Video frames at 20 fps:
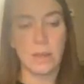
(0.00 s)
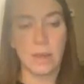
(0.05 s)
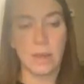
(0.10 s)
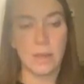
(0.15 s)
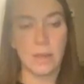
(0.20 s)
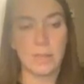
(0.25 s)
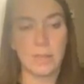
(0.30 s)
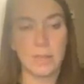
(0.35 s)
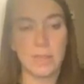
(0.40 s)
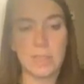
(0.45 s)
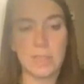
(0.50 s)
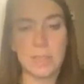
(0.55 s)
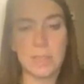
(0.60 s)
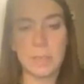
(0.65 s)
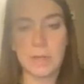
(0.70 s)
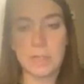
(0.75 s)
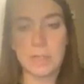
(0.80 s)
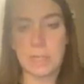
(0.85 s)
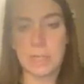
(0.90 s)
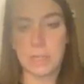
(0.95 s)
But
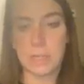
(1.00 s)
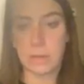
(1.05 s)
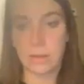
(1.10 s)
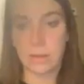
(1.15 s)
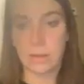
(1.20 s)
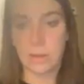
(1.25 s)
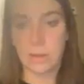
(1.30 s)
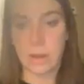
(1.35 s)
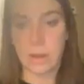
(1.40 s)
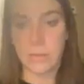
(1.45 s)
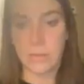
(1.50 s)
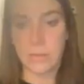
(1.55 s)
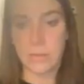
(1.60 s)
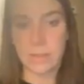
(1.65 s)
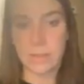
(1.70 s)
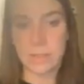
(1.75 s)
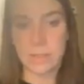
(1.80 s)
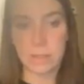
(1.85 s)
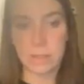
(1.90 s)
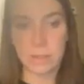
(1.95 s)
this particular graph
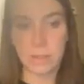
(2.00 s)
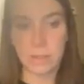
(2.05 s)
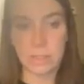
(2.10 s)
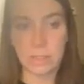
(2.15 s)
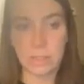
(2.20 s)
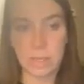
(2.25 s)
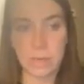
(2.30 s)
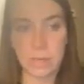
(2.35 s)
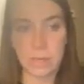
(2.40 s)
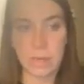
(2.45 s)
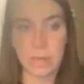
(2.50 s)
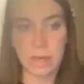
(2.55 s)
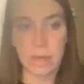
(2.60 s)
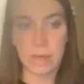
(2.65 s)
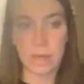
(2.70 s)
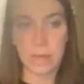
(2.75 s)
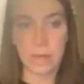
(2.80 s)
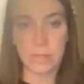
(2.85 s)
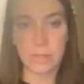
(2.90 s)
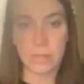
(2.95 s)
is it looks like we
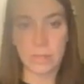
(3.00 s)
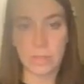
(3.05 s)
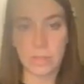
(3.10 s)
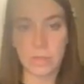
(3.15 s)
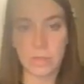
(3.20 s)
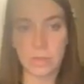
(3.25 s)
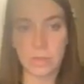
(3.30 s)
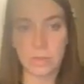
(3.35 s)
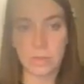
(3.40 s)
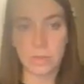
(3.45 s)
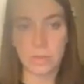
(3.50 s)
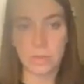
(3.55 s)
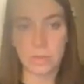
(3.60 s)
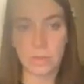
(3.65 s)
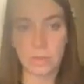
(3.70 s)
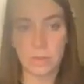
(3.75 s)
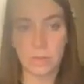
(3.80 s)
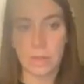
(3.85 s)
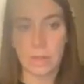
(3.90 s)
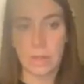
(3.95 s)
got up
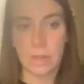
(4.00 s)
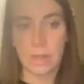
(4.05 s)
to